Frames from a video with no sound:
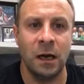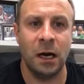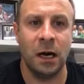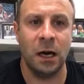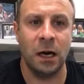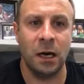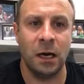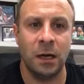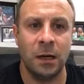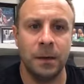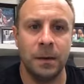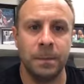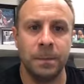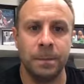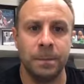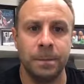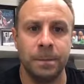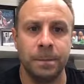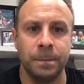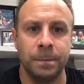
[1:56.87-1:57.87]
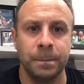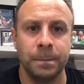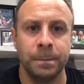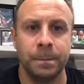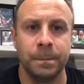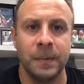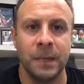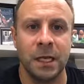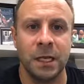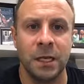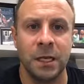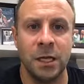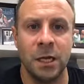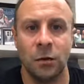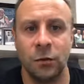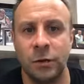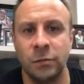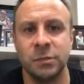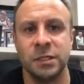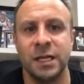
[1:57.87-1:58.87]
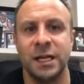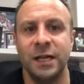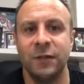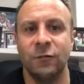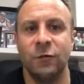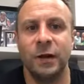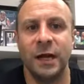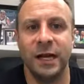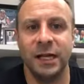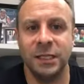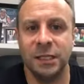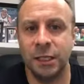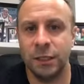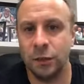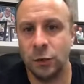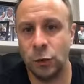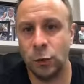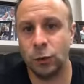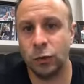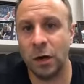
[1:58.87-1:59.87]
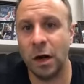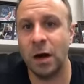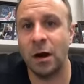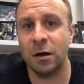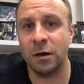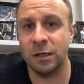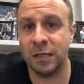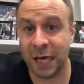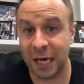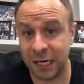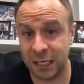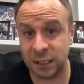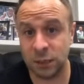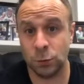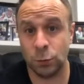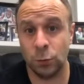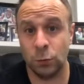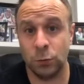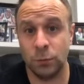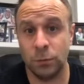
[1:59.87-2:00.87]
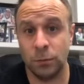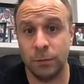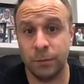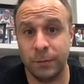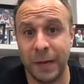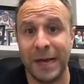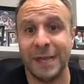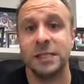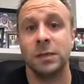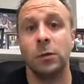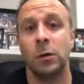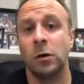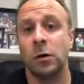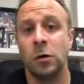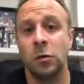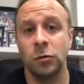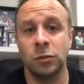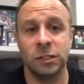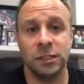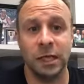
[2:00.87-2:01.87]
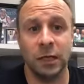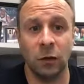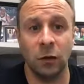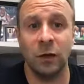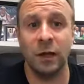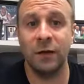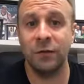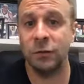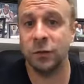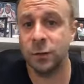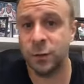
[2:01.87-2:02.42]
there was a need for an agent who prioritized basketball coaches at all levels,